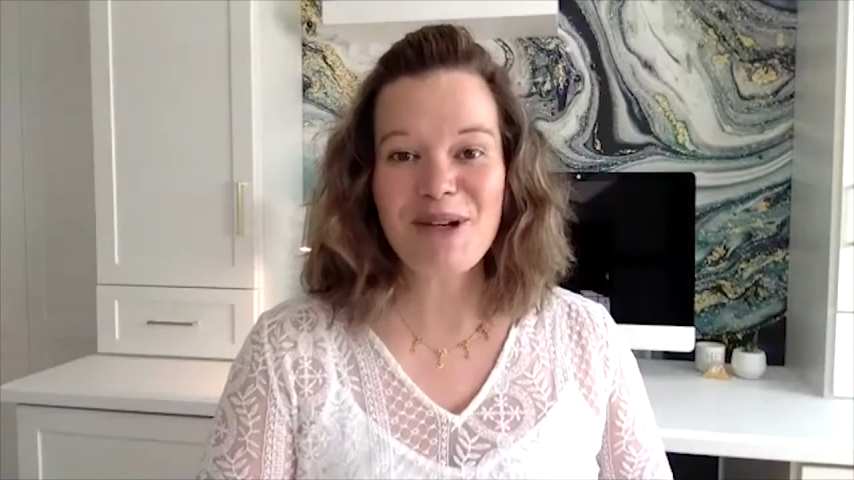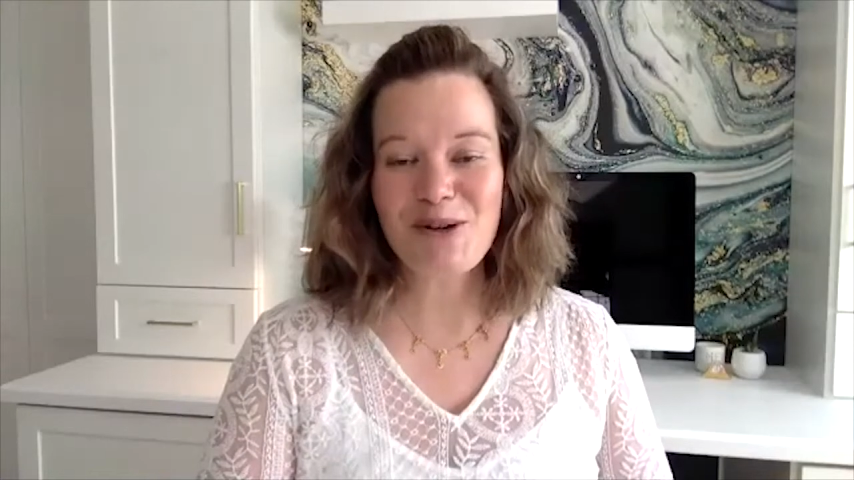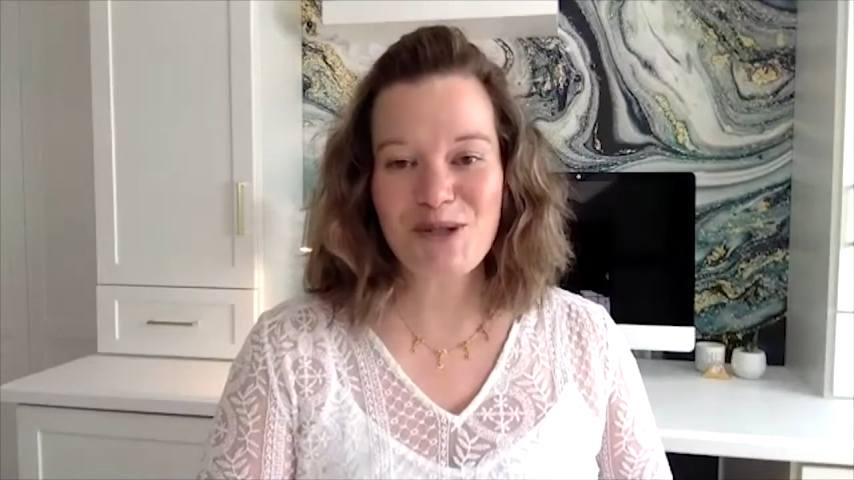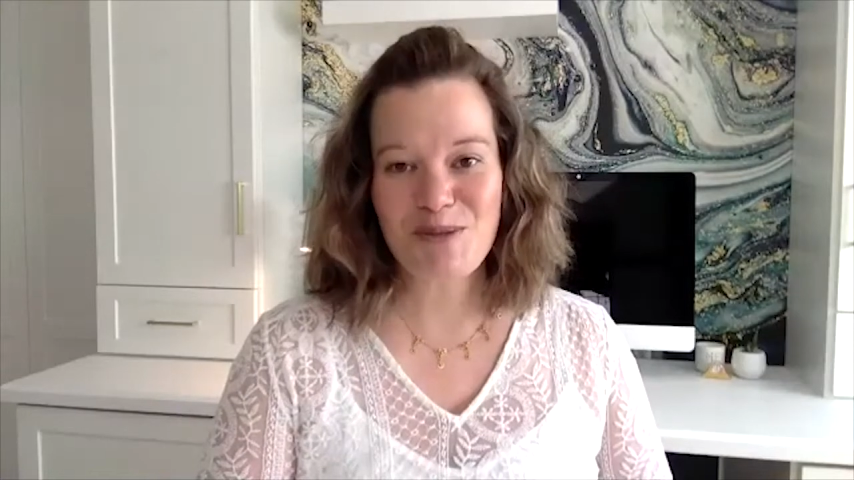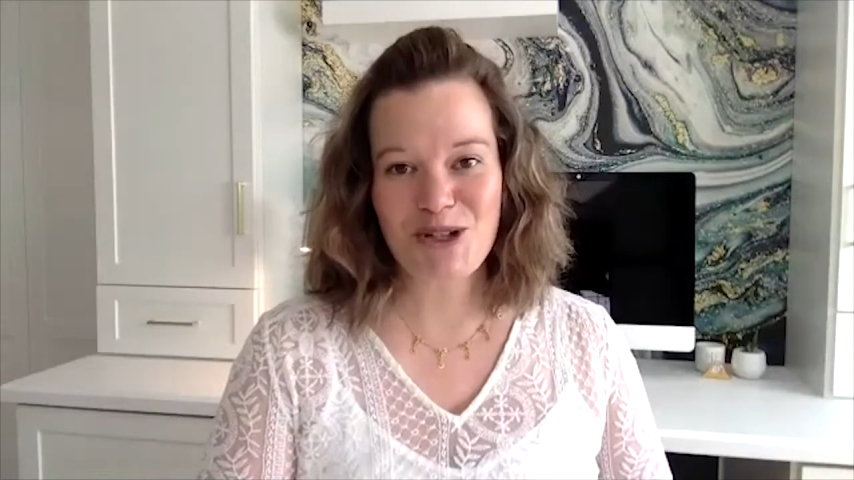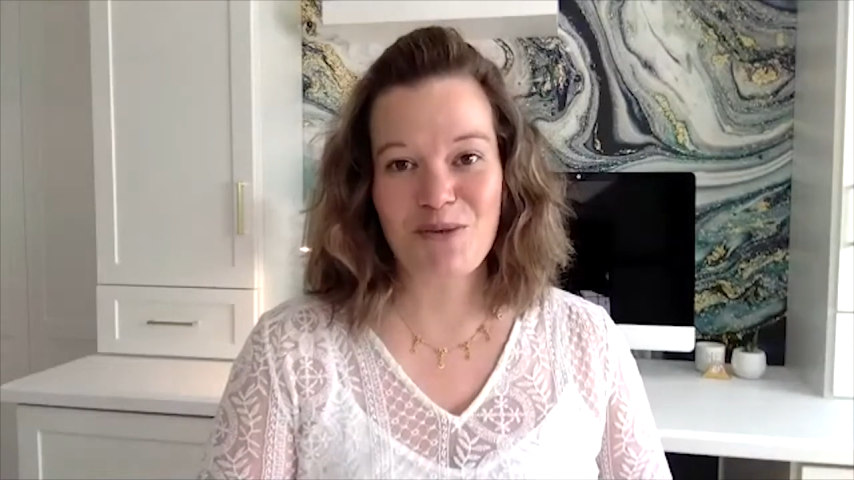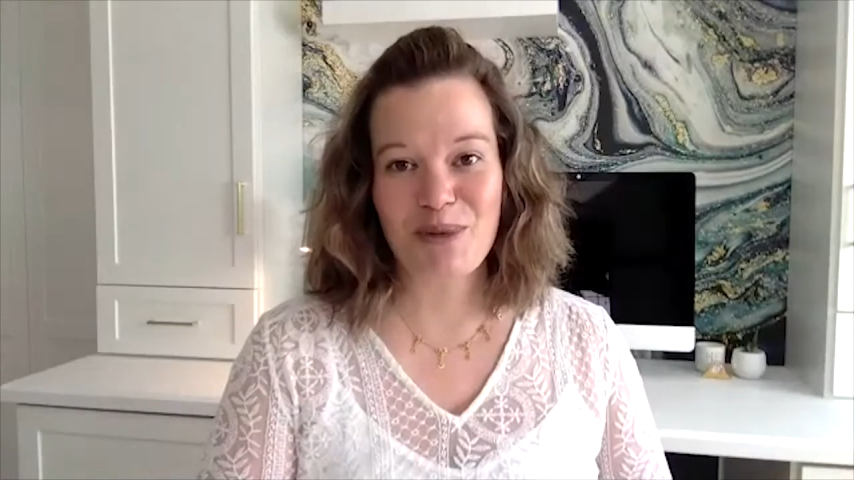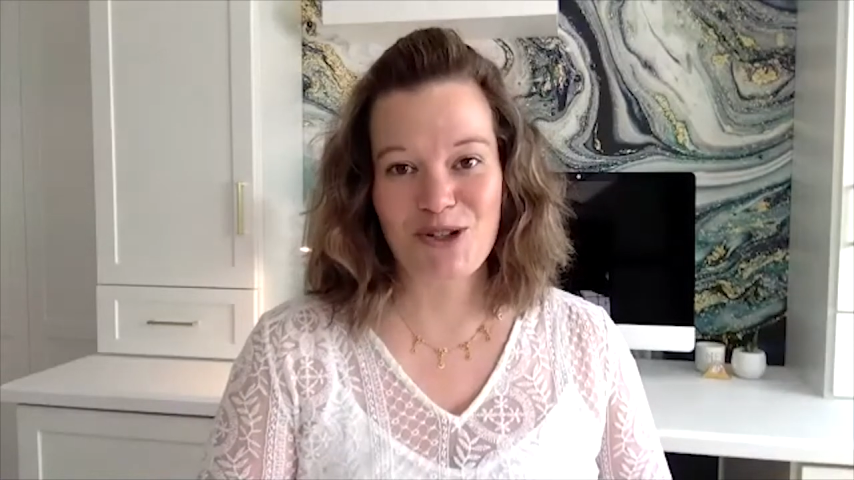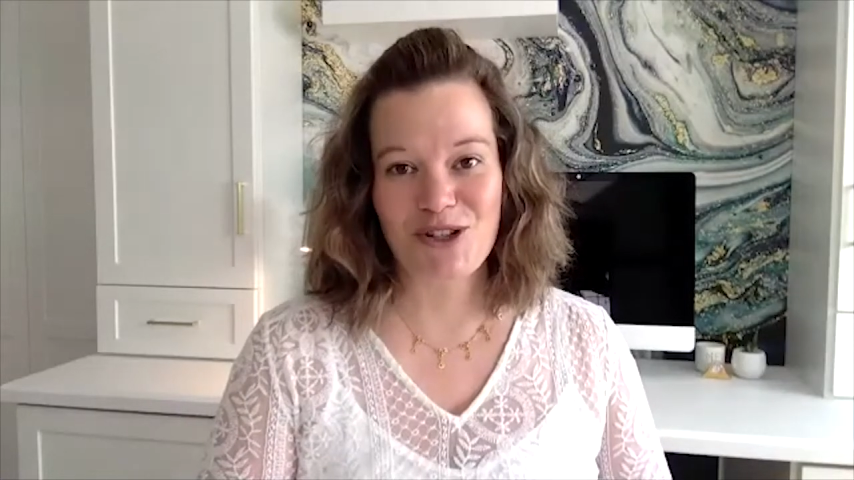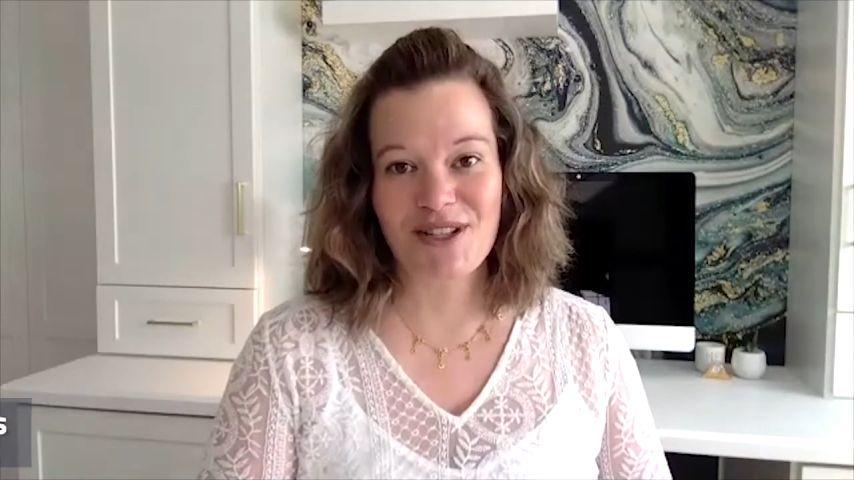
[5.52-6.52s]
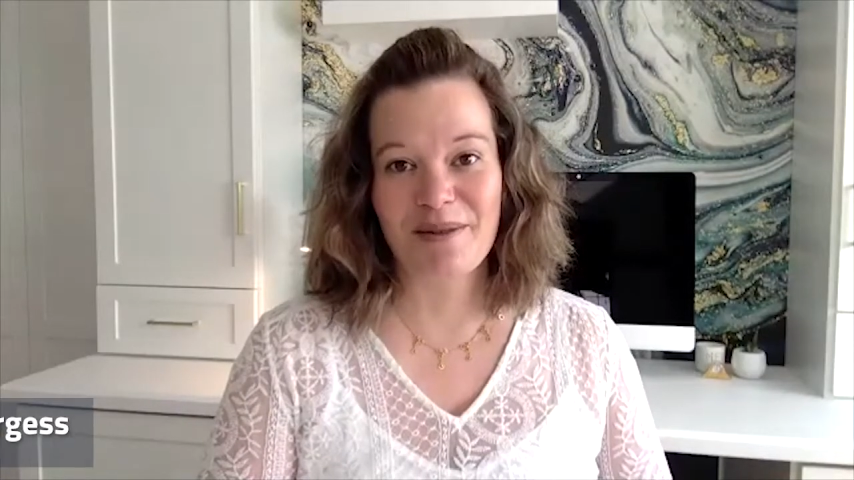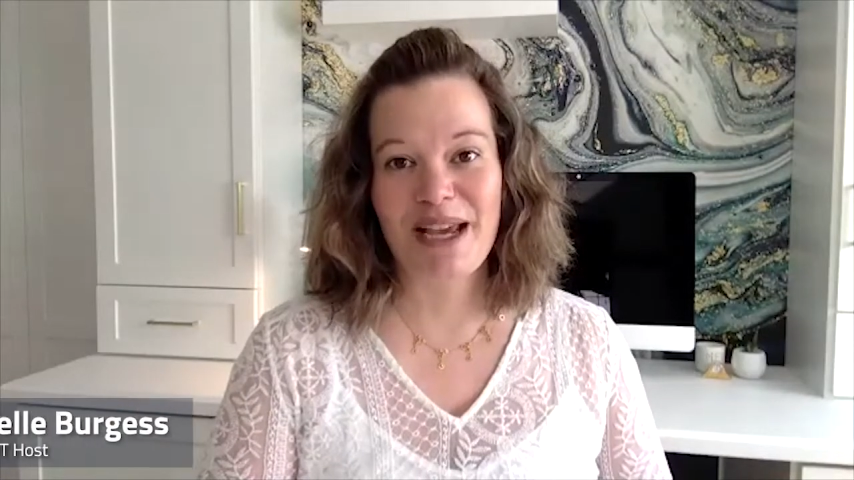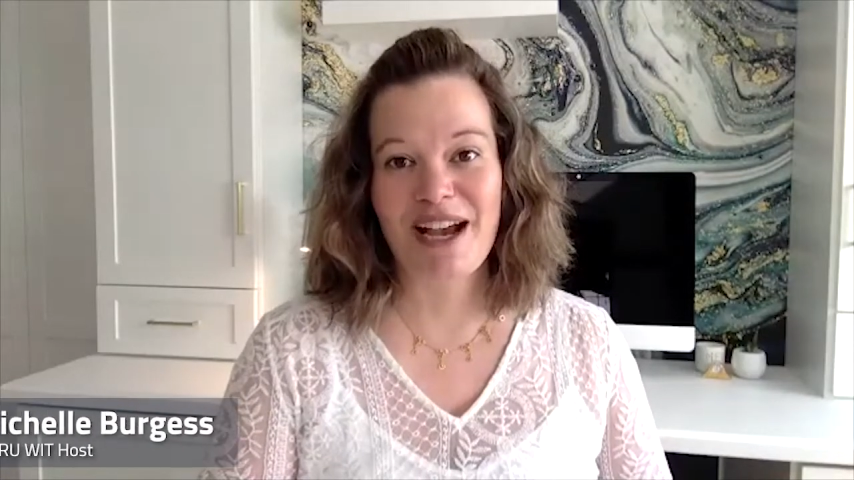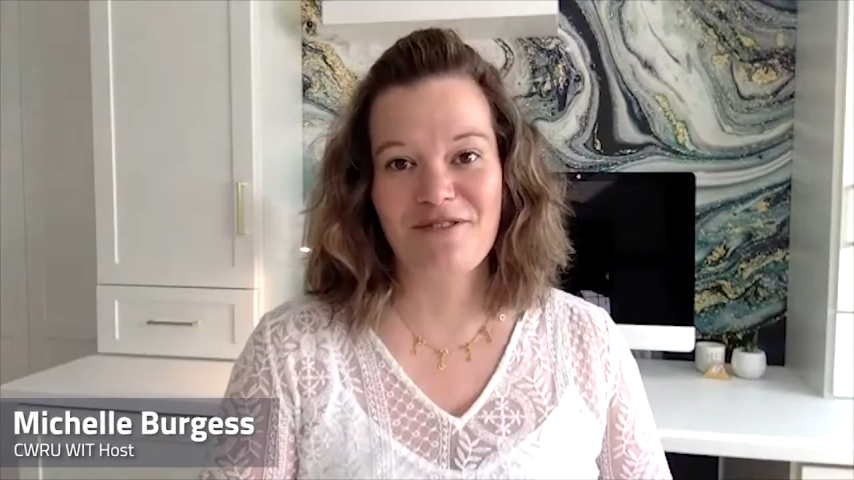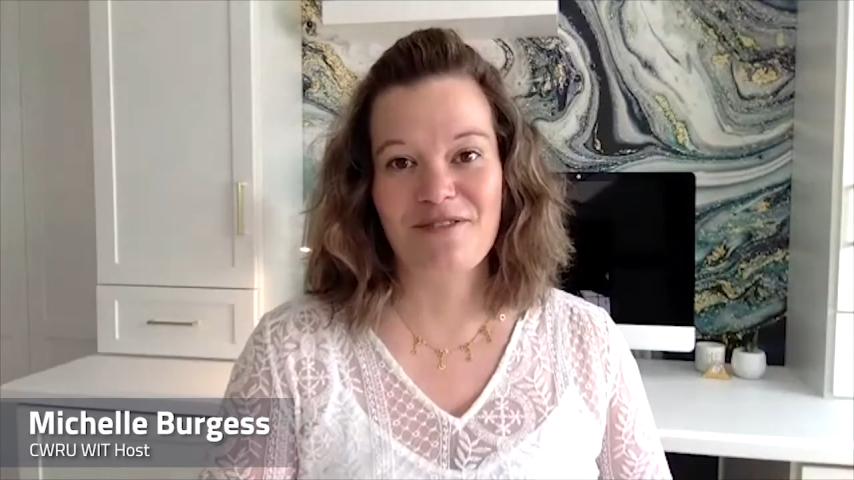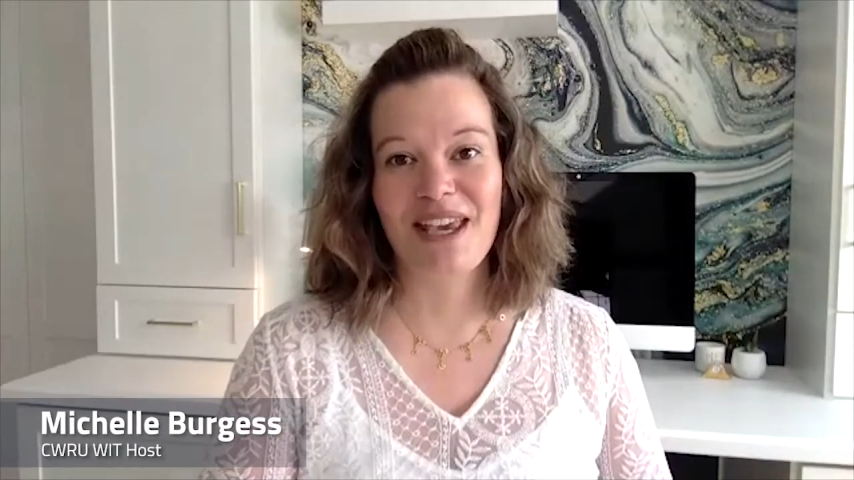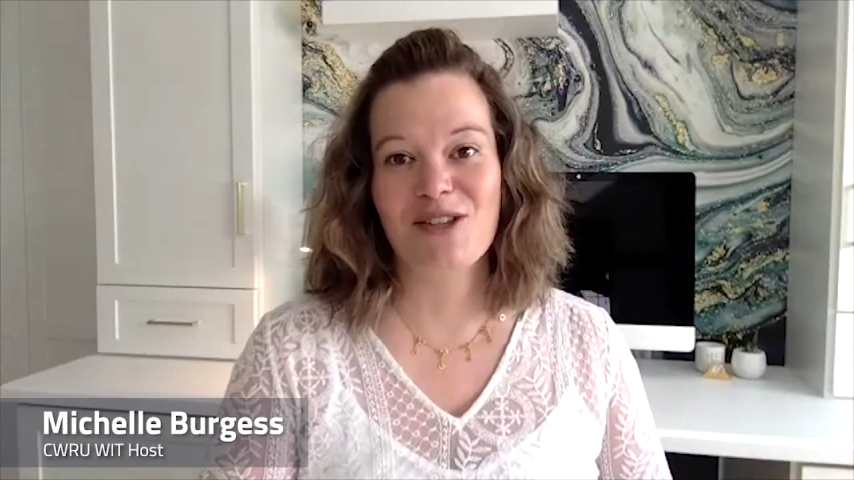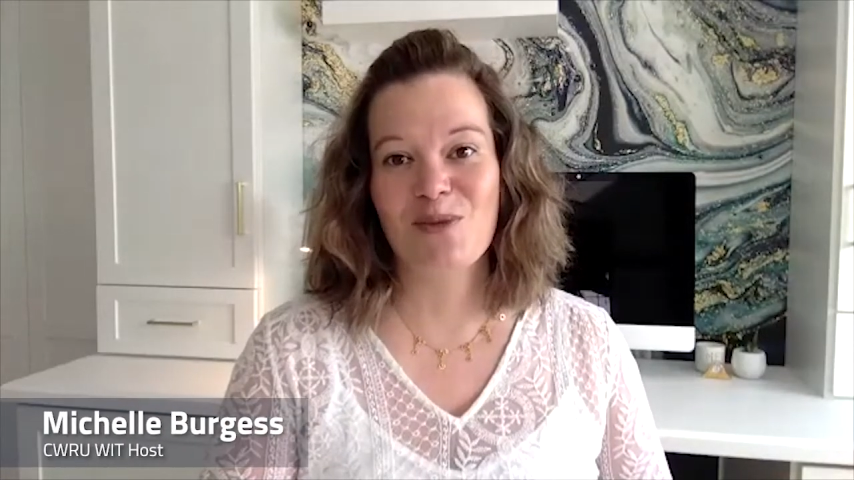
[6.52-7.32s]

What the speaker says: host Michelle Burgess on behalf of Case